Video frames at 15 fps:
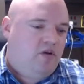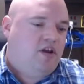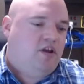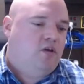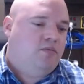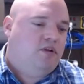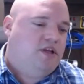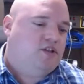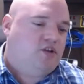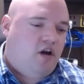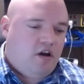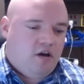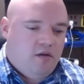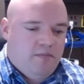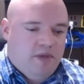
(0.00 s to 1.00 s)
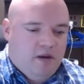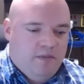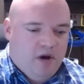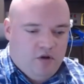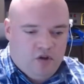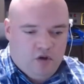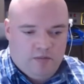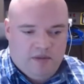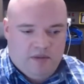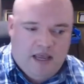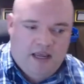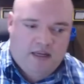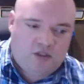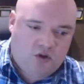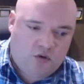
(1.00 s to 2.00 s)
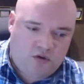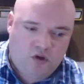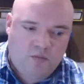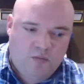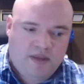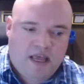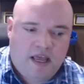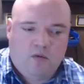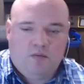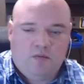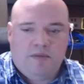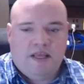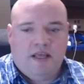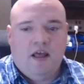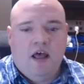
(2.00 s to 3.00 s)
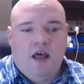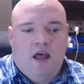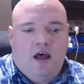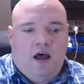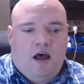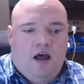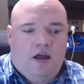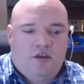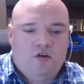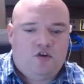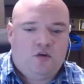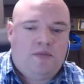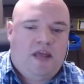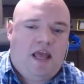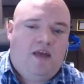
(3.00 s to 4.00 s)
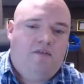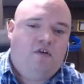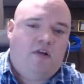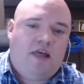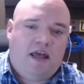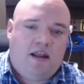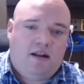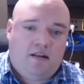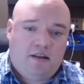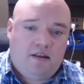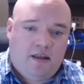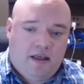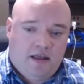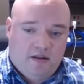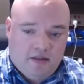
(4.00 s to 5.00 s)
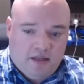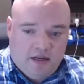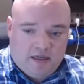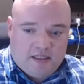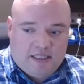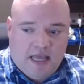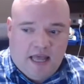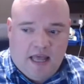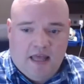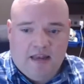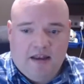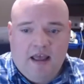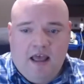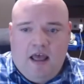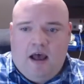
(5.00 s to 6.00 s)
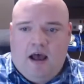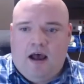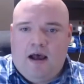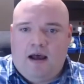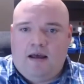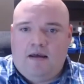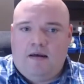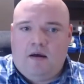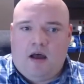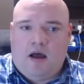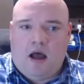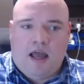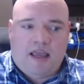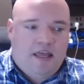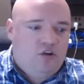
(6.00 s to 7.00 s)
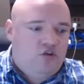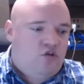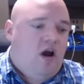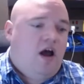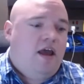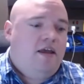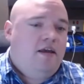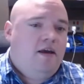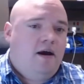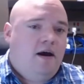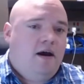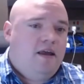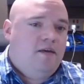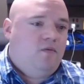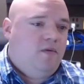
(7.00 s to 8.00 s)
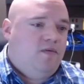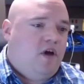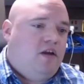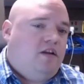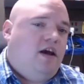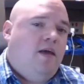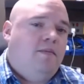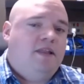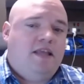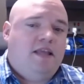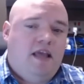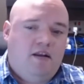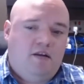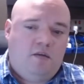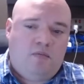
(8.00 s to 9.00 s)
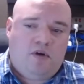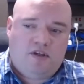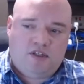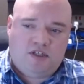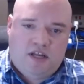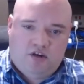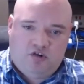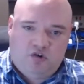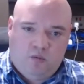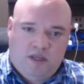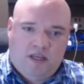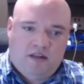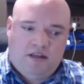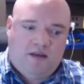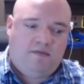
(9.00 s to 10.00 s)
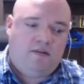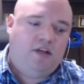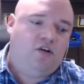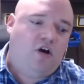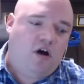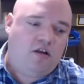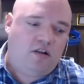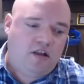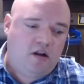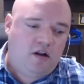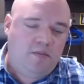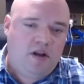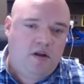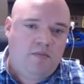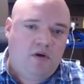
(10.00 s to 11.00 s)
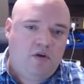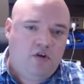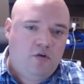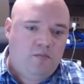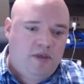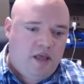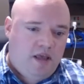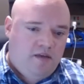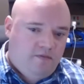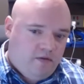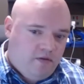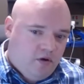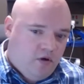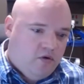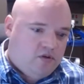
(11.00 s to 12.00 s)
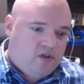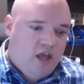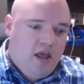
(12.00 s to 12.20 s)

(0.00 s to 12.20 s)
can you please talk a bit about UBA? So UBA would be user behavioral analytics. And I can try, if we've got time at the end of the presentation, we can definitely talk a little bit about UBA for those